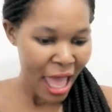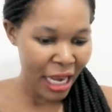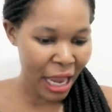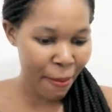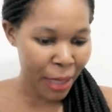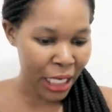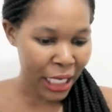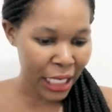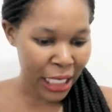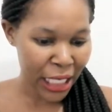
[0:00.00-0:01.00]

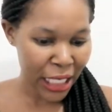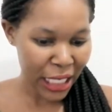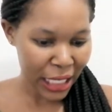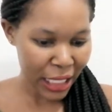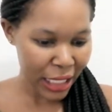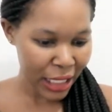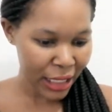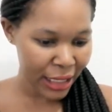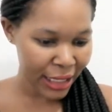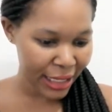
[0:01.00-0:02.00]
Number
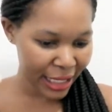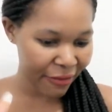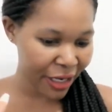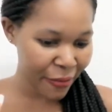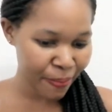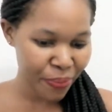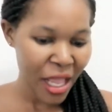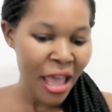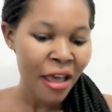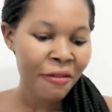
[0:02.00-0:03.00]
seven,
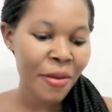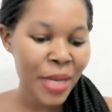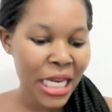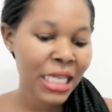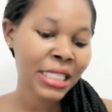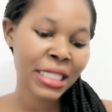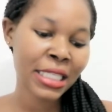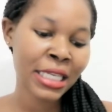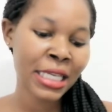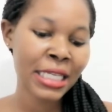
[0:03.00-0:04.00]

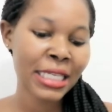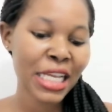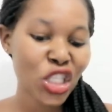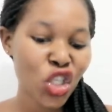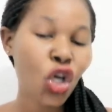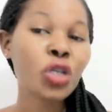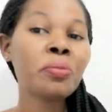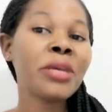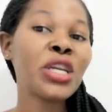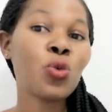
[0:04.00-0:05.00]
femininity does not
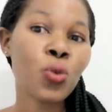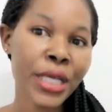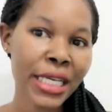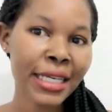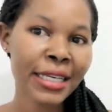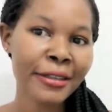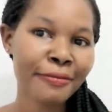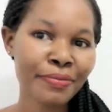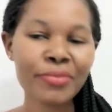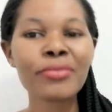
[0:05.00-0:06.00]
mean weak.
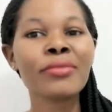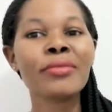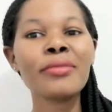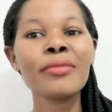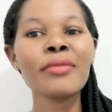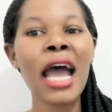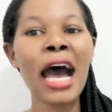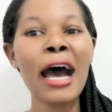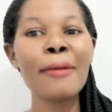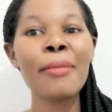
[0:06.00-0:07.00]

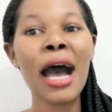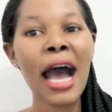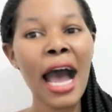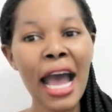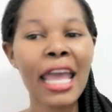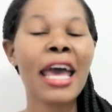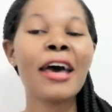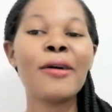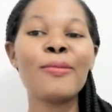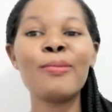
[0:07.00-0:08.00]
I
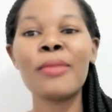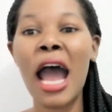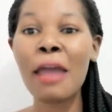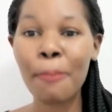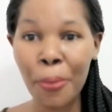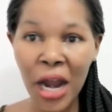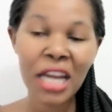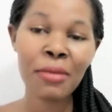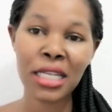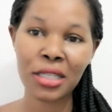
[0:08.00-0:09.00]

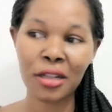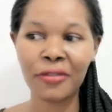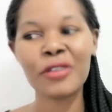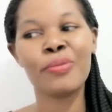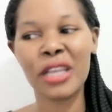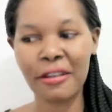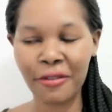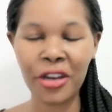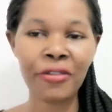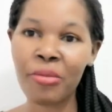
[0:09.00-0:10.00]
pride myself in being a
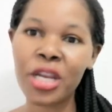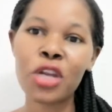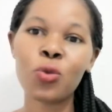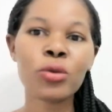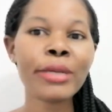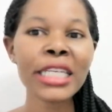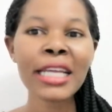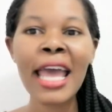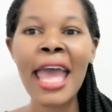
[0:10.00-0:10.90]
very feminine woman,